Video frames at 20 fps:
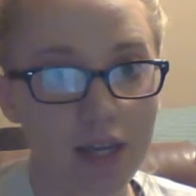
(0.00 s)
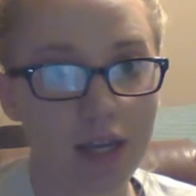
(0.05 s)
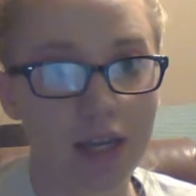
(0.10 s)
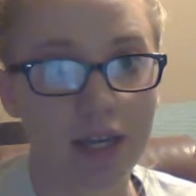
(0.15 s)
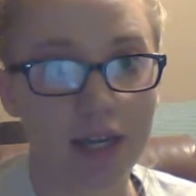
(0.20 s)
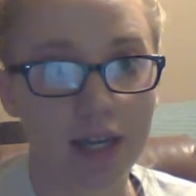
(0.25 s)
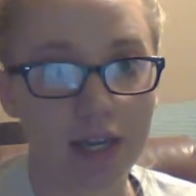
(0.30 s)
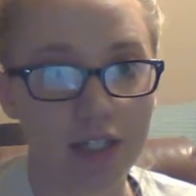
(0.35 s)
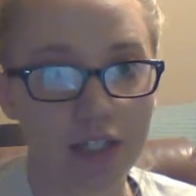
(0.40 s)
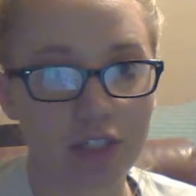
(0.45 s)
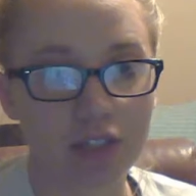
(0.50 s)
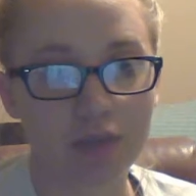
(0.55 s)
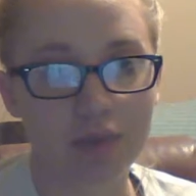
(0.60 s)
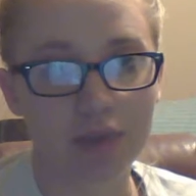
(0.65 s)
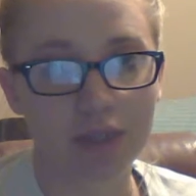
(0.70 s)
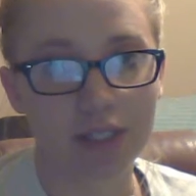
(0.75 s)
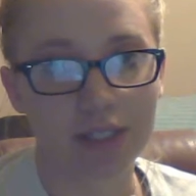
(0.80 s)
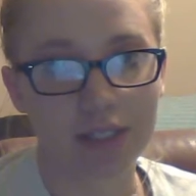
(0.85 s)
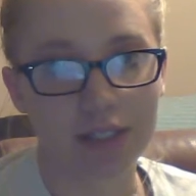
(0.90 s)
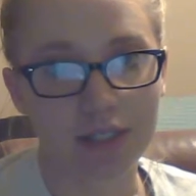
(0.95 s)
And I just
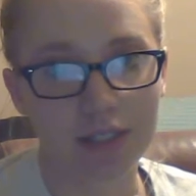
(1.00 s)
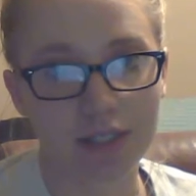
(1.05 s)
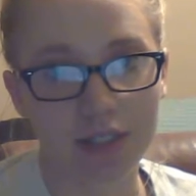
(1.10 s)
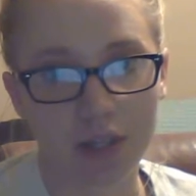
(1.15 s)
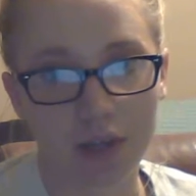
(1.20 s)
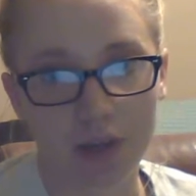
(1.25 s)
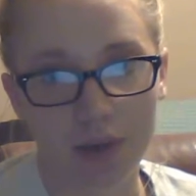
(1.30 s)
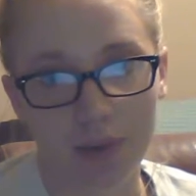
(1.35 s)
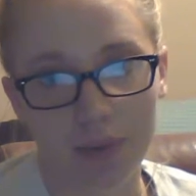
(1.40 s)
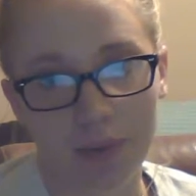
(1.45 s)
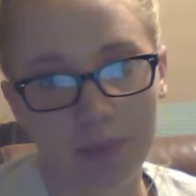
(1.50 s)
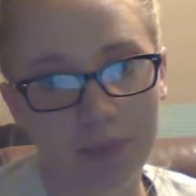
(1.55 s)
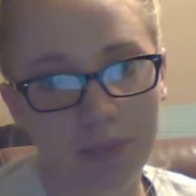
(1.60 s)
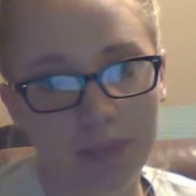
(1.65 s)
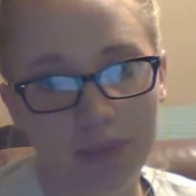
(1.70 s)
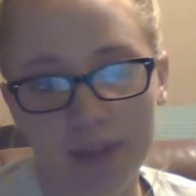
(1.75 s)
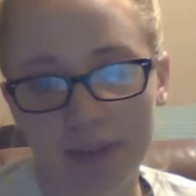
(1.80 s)
wanted to know